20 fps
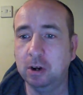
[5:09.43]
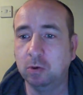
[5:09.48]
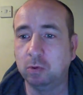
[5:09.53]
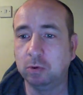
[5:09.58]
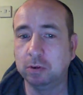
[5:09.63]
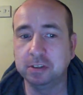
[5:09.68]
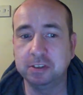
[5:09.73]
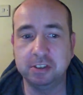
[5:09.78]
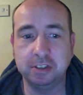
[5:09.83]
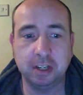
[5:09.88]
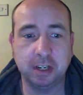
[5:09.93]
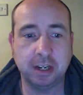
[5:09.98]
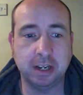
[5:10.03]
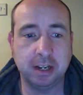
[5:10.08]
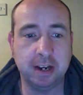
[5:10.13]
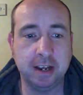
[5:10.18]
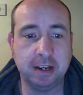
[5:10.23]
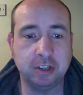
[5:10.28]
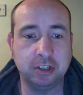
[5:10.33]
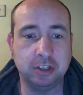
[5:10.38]
Once the
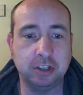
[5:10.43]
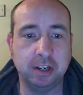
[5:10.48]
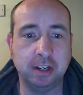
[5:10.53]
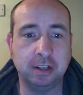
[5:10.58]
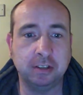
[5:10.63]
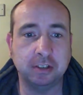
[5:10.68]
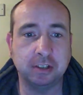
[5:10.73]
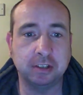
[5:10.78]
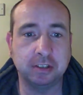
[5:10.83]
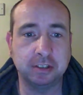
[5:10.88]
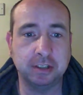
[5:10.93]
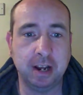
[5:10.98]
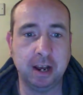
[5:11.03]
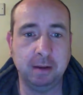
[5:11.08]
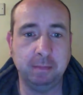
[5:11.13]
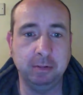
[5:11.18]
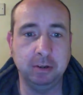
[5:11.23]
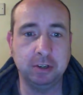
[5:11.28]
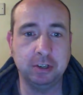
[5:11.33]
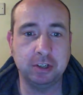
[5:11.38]
connection is
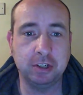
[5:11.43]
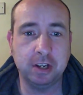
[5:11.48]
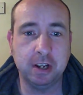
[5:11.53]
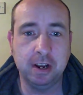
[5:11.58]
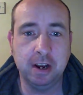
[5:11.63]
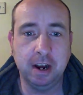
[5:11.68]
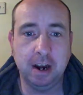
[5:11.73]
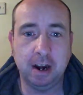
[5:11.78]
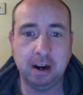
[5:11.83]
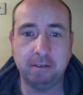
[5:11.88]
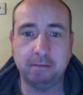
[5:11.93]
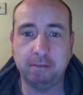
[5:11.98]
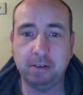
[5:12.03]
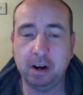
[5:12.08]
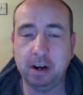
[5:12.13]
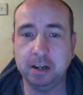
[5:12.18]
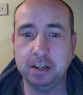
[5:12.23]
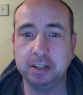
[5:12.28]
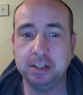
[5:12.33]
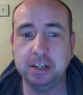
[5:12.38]
established, a
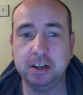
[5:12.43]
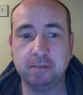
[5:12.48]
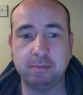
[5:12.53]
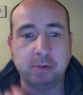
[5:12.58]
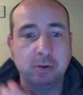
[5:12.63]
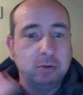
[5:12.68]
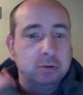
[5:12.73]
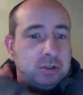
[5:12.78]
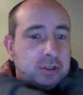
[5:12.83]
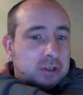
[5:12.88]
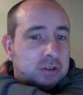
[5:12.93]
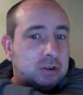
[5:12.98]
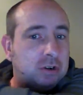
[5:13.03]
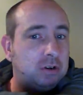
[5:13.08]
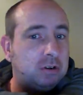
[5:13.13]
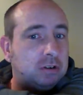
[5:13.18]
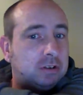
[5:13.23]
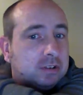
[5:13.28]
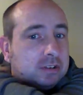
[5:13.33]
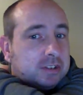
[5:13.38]
variety of
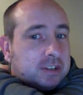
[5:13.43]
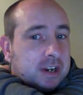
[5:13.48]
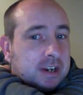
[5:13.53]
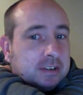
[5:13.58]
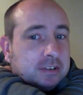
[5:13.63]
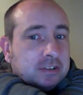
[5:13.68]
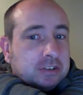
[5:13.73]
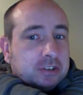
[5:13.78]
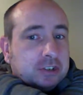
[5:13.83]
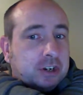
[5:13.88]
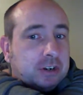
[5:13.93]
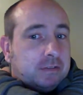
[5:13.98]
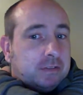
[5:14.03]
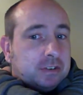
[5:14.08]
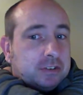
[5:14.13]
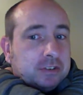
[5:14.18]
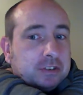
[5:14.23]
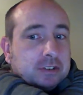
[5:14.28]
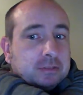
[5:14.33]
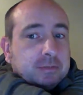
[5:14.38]
protocols and
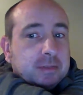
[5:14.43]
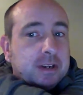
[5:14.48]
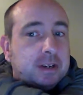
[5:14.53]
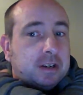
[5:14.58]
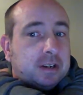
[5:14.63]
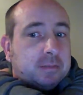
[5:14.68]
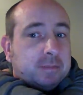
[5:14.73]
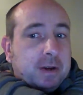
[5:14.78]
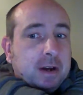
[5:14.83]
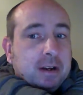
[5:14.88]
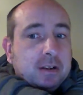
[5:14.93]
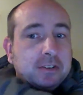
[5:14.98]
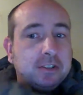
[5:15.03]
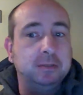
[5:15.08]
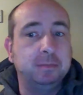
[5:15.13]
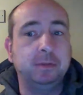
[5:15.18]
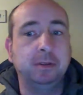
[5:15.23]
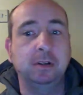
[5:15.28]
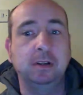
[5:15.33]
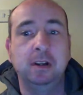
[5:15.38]
services make it
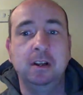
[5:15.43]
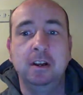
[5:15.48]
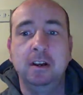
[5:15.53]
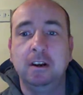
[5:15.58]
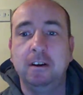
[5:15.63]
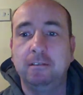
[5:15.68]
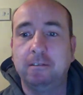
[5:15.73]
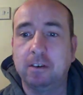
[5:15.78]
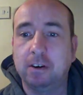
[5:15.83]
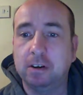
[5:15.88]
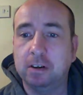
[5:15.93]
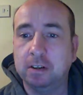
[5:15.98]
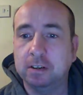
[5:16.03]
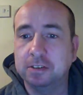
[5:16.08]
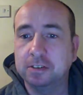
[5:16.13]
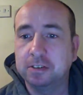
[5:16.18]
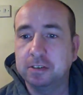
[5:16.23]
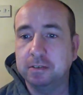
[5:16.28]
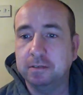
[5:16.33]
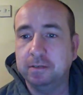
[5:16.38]
possible for
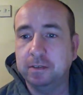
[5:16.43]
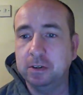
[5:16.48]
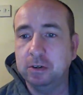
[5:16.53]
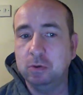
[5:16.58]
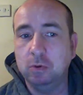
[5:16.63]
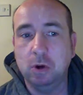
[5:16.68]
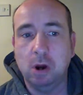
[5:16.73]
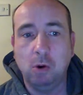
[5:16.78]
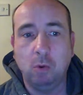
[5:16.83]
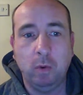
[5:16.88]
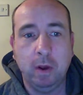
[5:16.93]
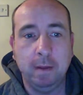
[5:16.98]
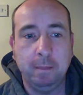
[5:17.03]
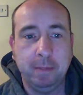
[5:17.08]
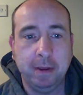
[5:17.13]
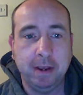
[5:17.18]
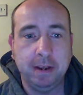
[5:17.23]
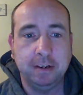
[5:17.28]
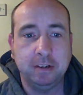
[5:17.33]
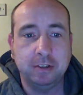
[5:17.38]
us to view web
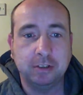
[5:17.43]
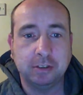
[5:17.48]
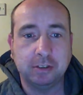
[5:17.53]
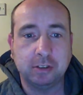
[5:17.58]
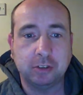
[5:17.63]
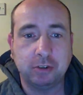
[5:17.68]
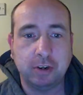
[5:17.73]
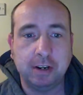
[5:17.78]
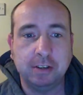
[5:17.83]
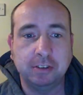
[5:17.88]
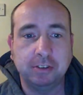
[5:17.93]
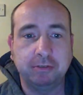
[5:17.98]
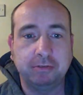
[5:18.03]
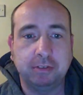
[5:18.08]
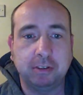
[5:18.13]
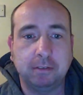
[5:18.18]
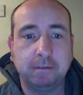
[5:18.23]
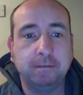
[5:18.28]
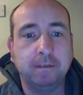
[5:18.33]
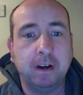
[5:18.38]
pages,
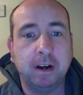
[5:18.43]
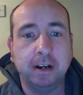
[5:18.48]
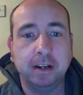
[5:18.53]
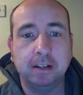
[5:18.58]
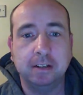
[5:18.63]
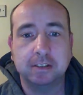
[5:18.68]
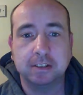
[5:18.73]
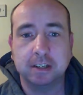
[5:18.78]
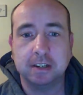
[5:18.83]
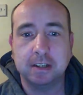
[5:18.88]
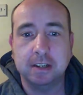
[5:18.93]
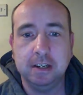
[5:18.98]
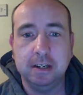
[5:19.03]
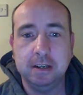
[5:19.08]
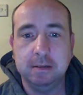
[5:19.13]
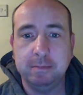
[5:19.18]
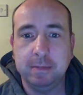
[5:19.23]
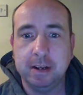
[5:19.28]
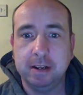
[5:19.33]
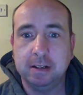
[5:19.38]
transfer files and
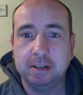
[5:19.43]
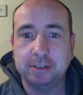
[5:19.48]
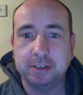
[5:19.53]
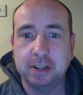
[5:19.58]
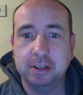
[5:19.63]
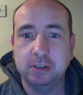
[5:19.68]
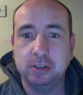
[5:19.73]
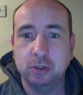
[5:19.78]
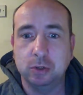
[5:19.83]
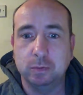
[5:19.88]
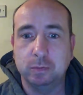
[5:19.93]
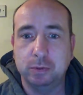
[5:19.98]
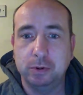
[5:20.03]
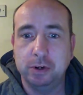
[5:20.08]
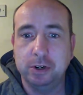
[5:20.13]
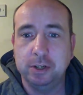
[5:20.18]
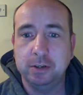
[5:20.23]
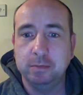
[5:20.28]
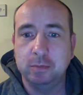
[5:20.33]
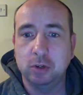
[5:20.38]
emails, and do
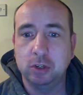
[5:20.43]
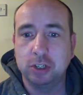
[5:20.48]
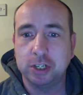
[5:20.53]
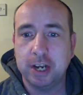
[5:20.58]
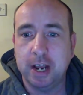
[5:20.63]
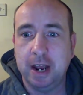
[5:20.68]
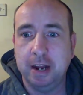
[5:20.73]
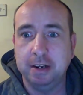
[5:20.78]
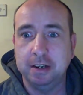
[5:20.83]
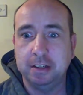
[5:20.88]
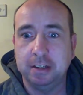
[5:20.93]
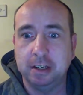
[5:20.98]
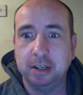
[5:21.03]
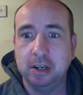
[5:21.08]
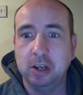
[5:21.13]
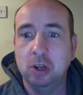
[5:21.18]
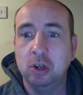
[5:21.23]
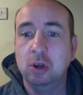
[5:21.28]
pretty much anything